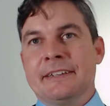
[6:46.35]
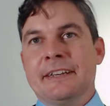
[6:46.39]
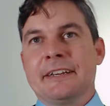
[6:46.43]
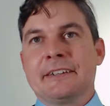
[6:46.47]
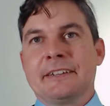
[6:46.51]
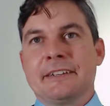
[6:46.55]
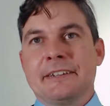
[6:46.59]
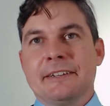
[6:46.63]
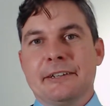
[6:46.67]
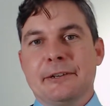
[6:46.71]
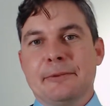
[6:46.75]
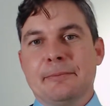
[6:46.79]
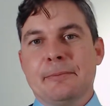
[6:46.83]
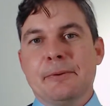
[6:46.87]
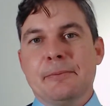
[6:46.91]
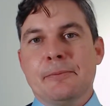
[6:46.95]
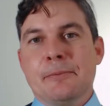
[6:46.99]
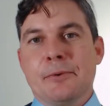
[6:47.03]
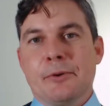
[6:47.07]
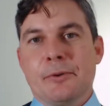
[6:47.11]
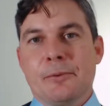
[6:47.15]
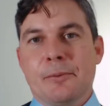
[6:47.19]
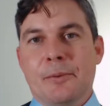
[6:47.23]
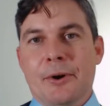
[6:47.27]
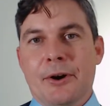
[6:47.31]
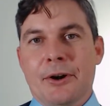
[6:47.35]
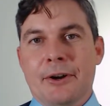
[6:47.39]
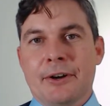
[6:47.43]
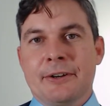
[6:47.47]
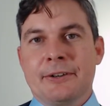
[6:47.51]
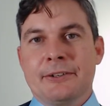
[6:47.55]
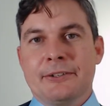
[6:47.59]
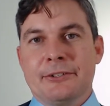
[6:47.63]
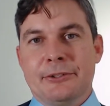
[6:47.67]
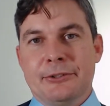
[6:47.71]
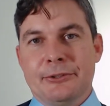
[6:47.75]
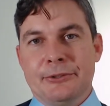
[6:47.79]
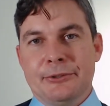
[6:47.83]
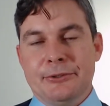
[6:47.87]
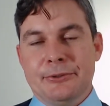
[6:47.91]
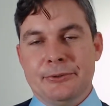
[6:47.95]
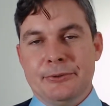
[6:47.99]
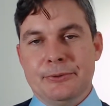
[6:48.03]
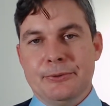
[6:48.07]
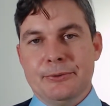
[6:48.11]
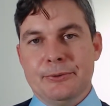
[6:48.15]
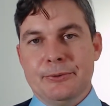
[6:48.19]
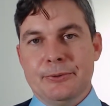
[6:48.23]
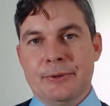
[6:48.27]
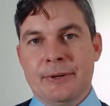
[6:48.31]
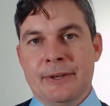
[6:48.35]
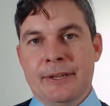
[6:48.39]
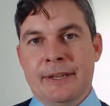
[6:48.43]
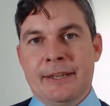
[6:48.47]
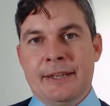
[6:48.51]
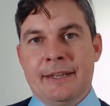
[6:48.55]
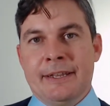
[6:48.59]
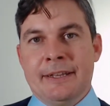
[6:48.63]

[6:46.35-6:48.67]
takes a little bit more work to